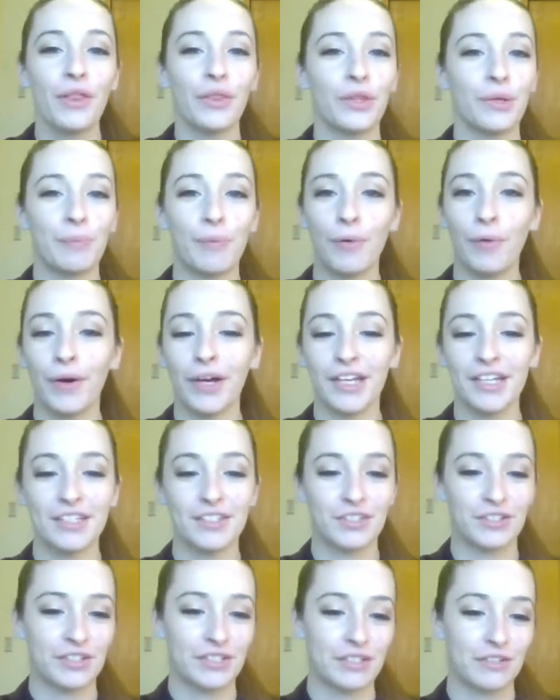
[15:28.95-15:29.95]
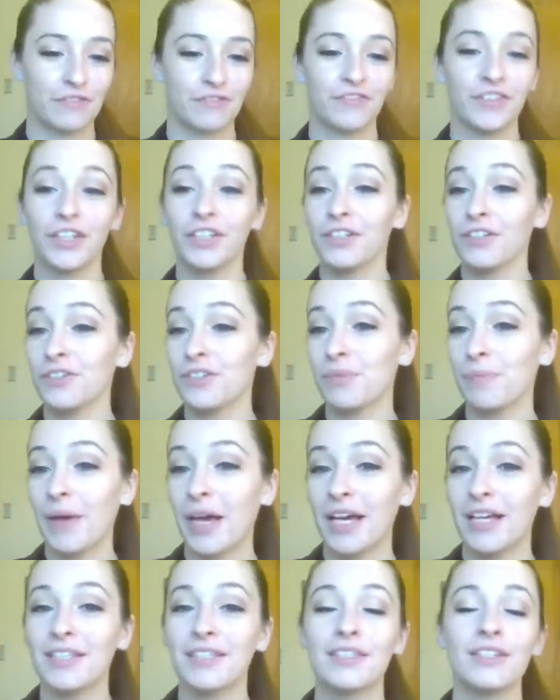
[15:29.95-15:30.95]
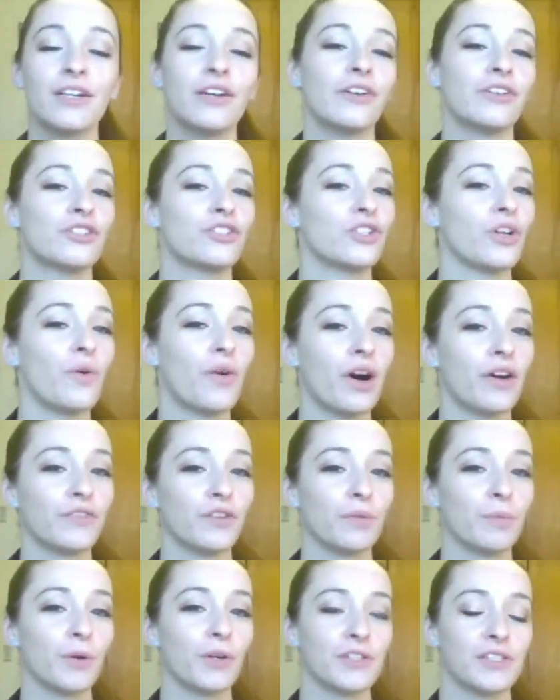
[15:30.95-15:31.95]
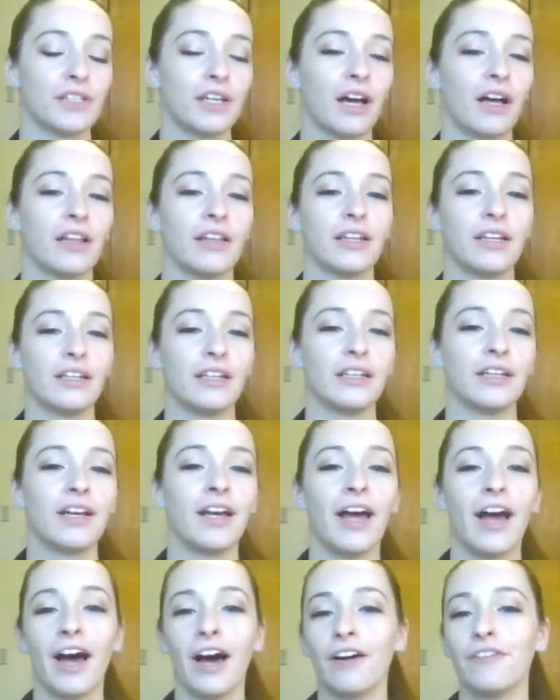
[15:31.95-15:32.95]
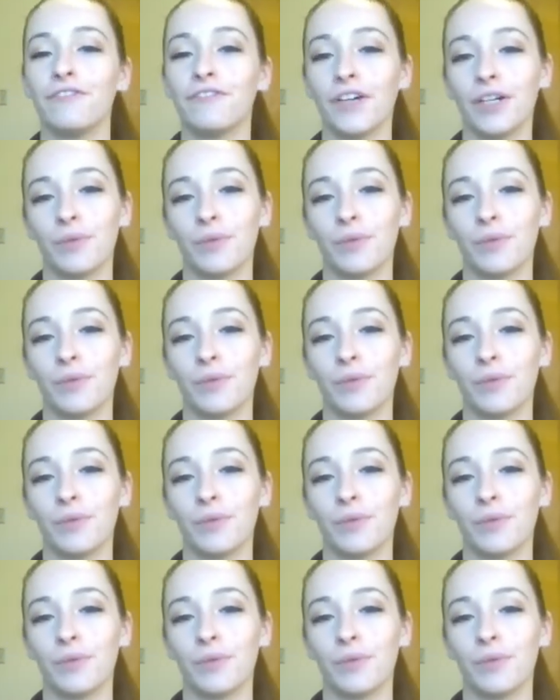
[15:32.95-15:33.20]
The point is just to fill your space, show off your personality, have fun